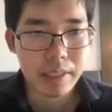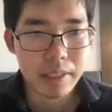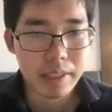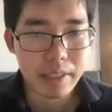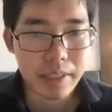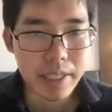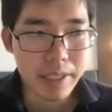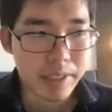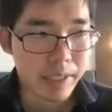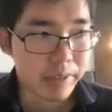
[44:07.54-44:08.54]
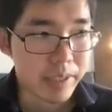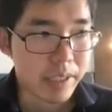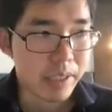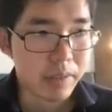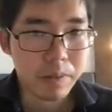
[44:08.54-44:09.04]
And here is a
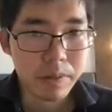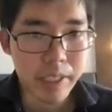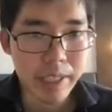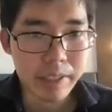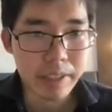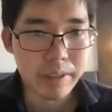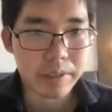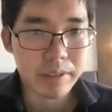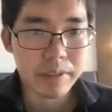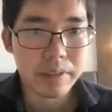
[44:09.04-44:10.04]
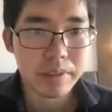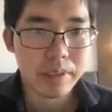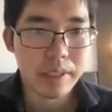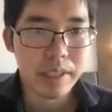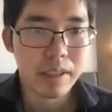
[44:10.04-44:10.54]
result for KNRs.
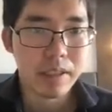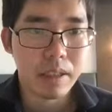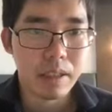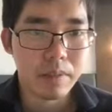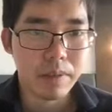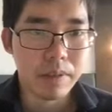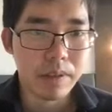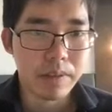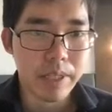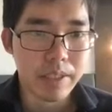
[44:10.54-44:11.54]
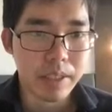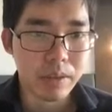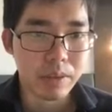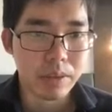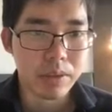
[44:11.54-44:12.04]
First, let's
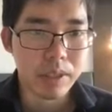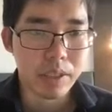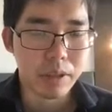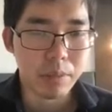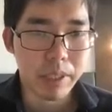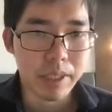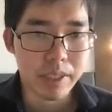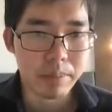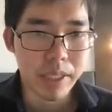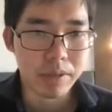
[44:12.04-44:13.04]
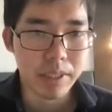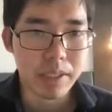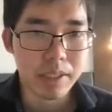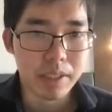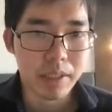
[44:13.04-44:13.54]
introduce covalence
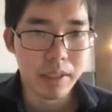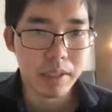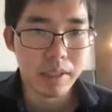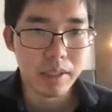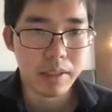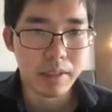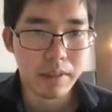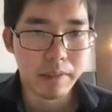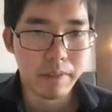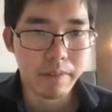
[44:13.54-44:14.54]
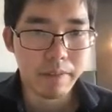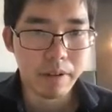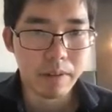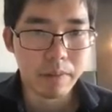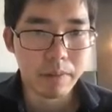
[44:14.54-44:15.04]
metrics
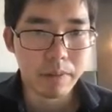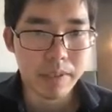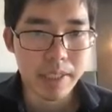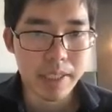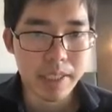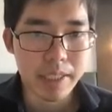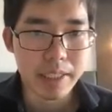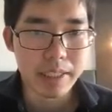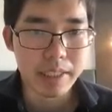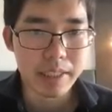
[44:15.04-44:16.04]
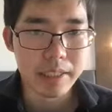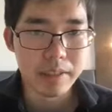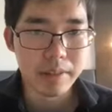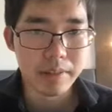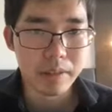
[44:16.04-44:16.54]
for the
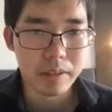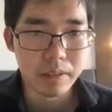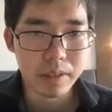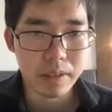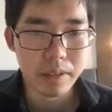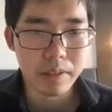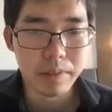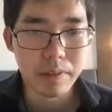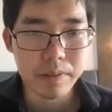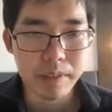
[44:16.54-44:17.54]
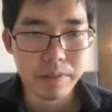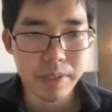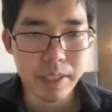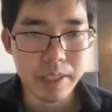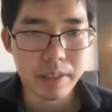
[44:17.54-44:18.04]

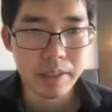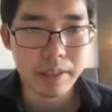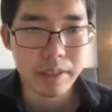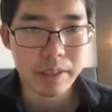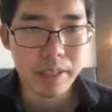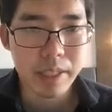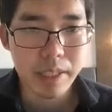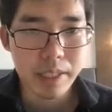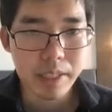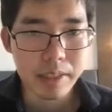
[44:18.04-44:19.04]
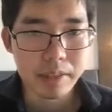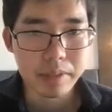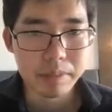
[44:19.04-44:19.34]
phi, and